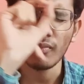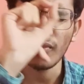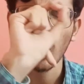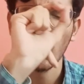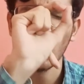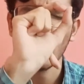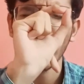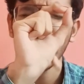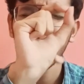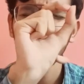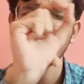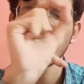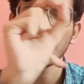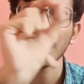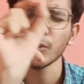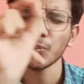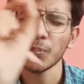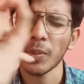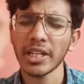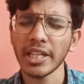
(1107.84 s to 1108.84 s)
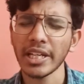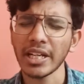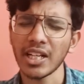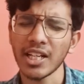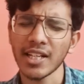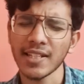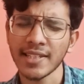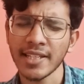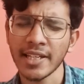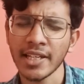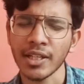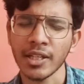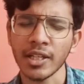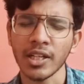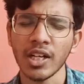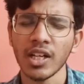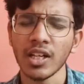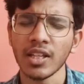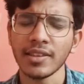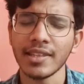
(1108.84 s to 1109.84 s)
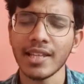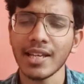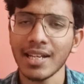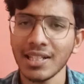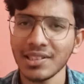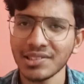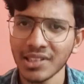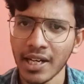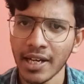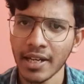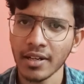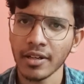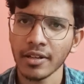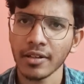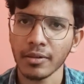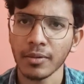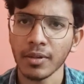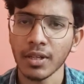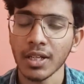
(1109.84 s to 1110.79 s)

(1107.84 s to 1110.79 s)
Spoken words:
okay, in this particular thing there is an error,